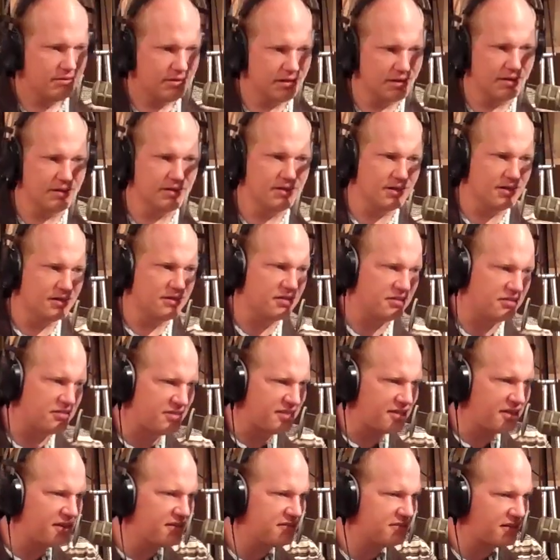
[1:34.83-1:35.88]
the the the
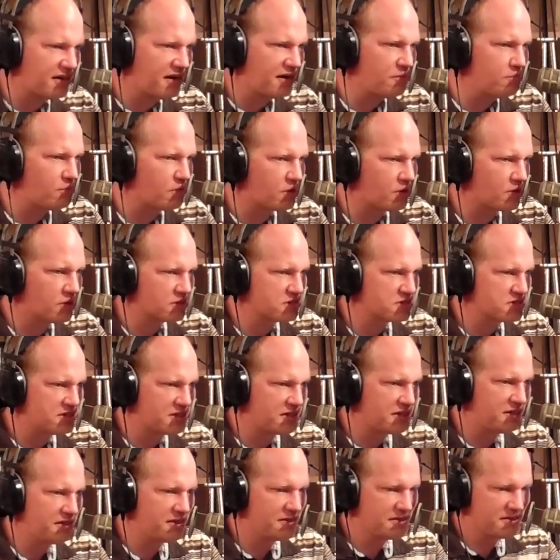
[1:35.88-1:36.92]
CSI murder scene.